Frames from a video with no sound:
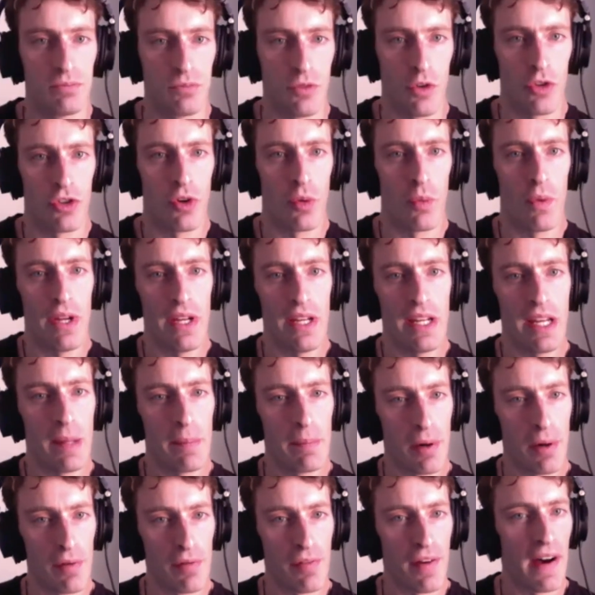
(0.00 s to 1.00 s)
So we can
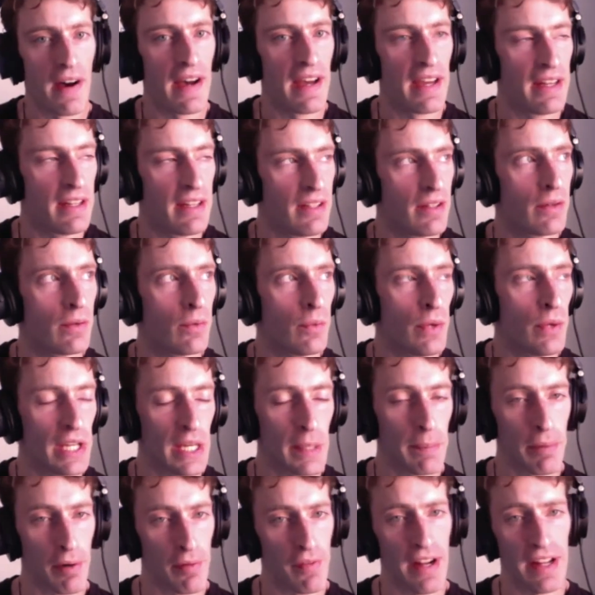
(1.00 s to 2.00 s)

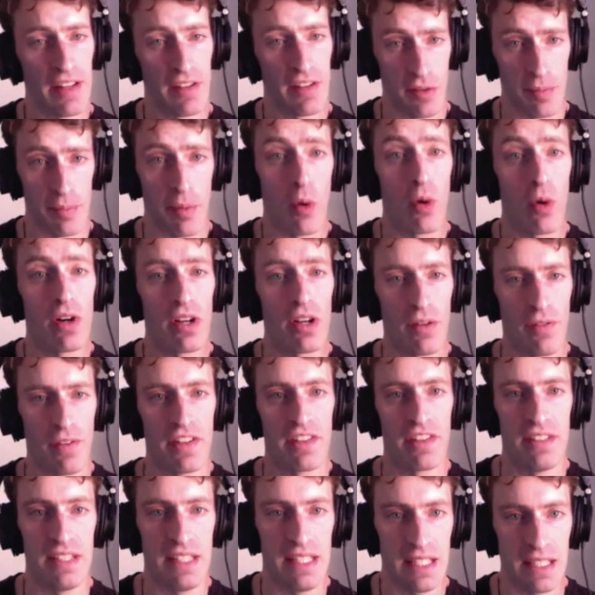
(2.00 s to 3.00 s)
provide support if
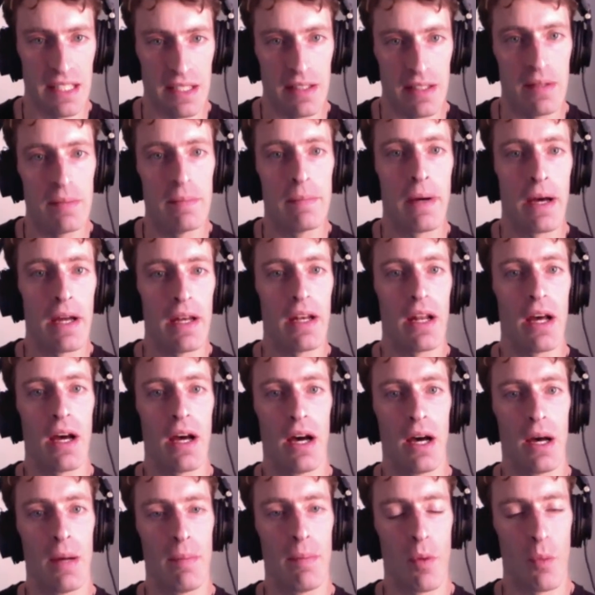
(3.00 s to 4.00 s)
it's needed, but
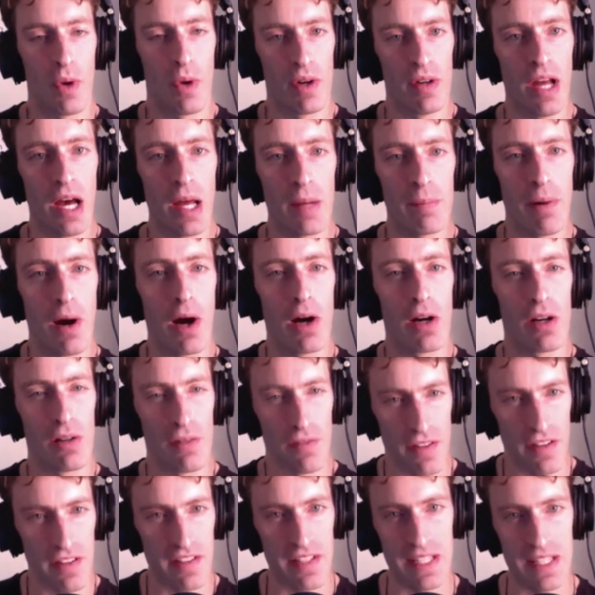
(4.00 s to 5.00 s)
we're not part
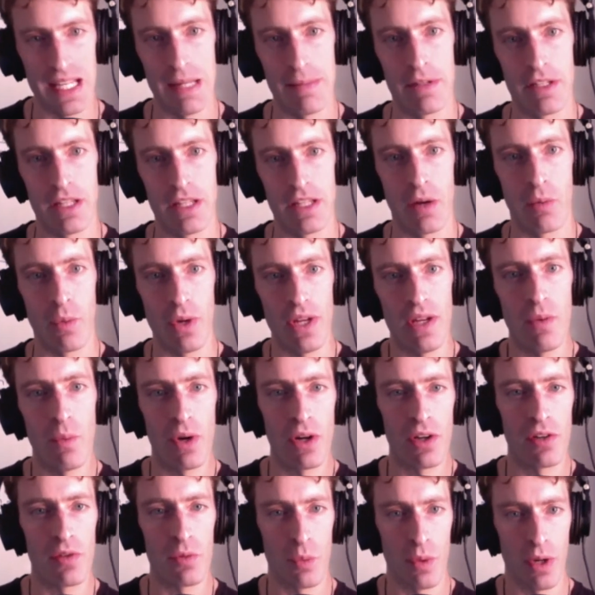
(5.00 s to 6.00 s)
of the team, and then
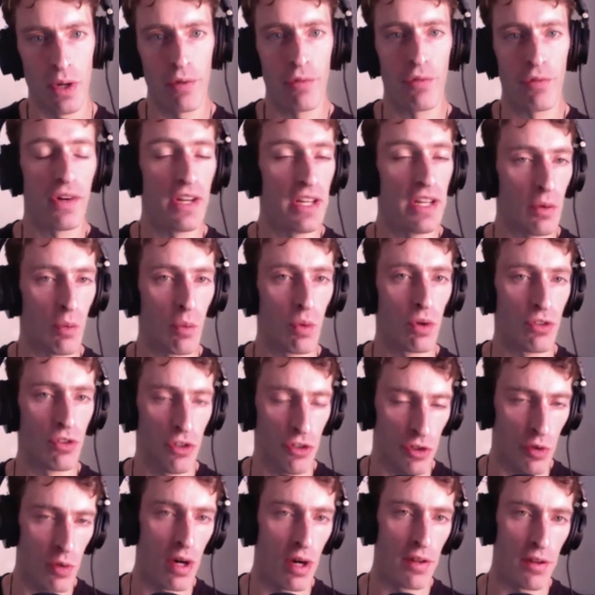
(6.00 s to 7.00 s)
we're free to
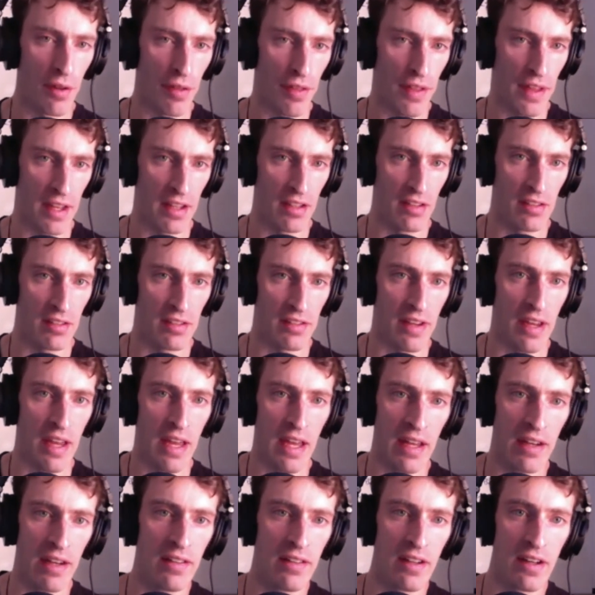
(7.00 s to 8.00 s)
do other things,
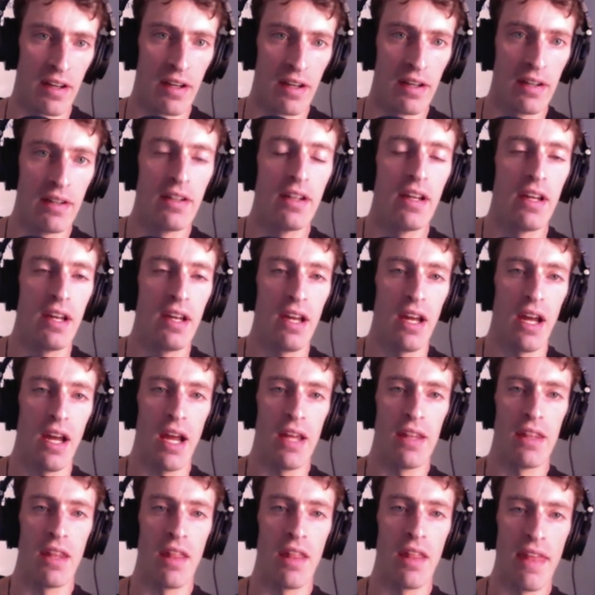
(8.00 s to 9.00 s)
and
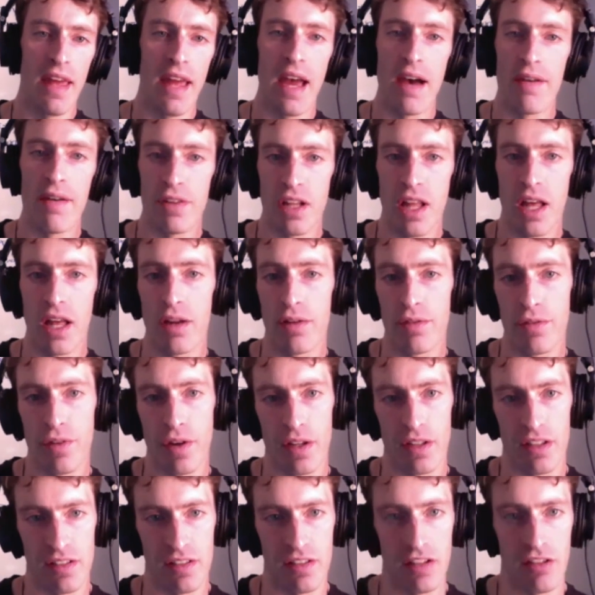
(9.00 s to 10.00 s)
then they have a lot
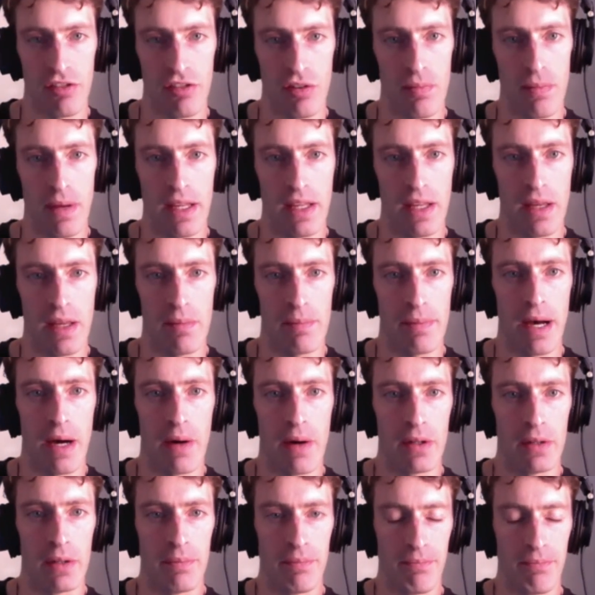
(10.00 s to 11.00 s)
of decision making
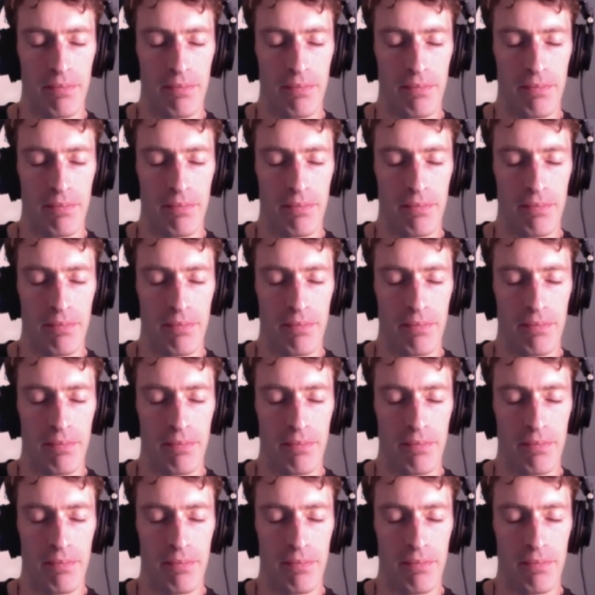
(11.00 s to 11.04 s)
power.